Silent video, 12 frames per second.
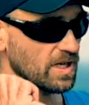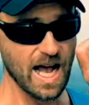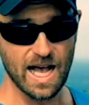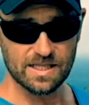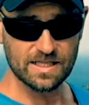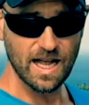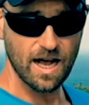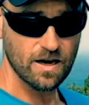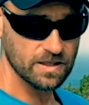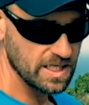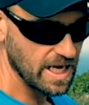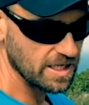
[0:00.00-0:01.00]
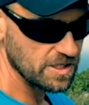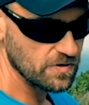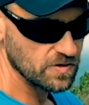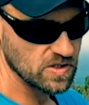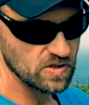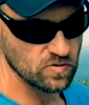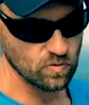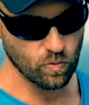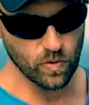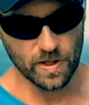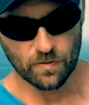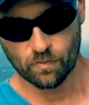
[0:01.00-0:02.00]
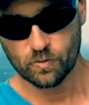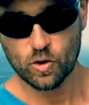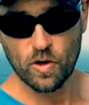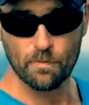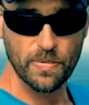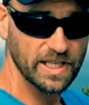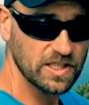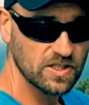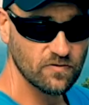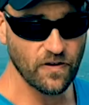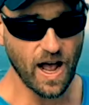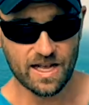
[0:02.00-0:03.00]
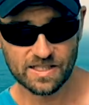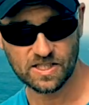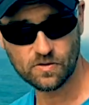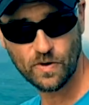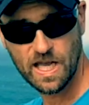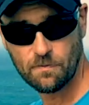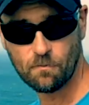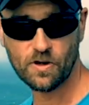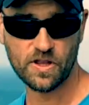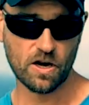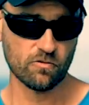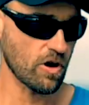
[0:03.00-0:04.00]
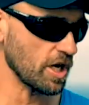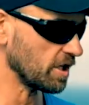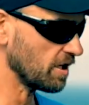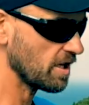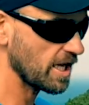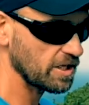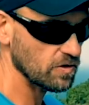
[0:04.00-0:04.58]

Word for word: cast out and you sweep, do a big fast sweep with your rod. Like you